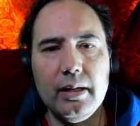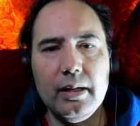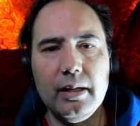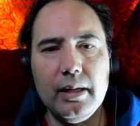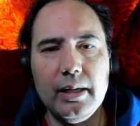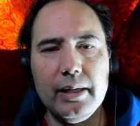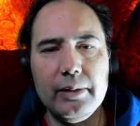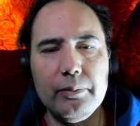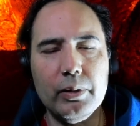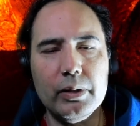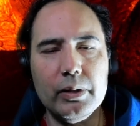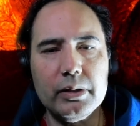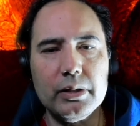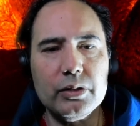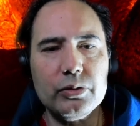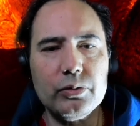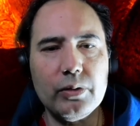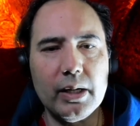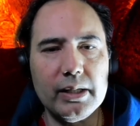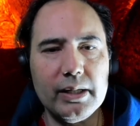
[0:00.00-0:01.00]
I wanted to
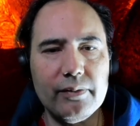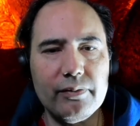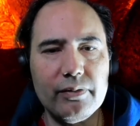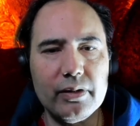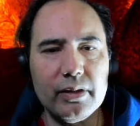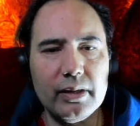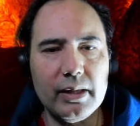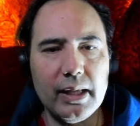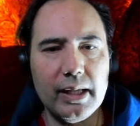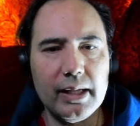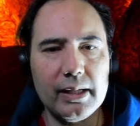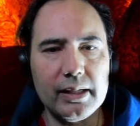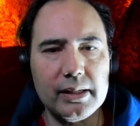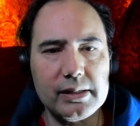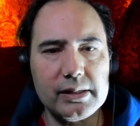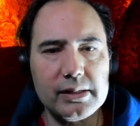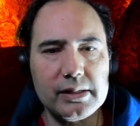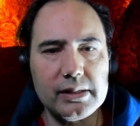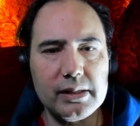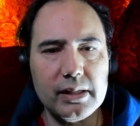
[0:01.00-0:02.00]
try different
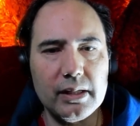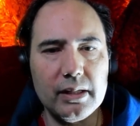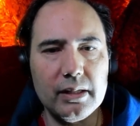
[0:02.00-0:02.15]
things,